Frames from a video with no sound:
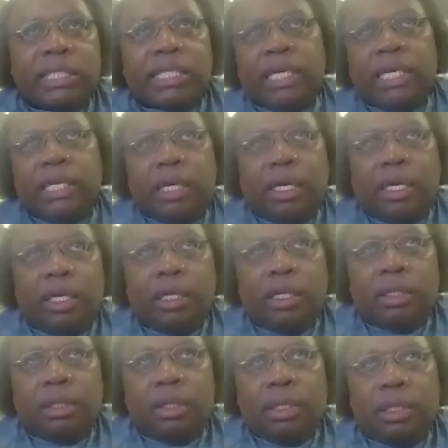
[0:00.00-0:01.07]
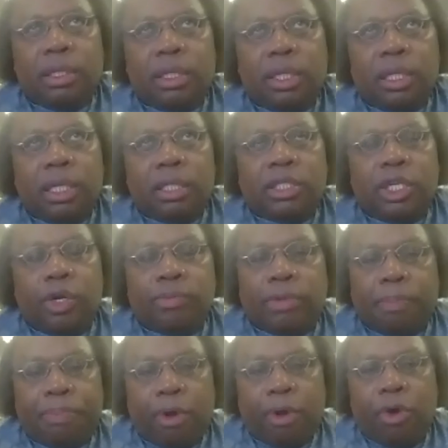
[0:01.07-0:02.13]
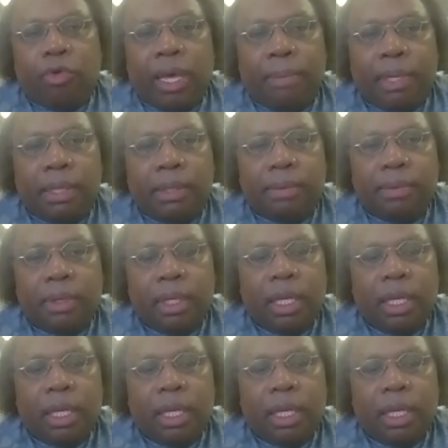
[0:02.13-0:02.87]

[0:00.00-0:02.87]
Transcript: I see in terms of programming,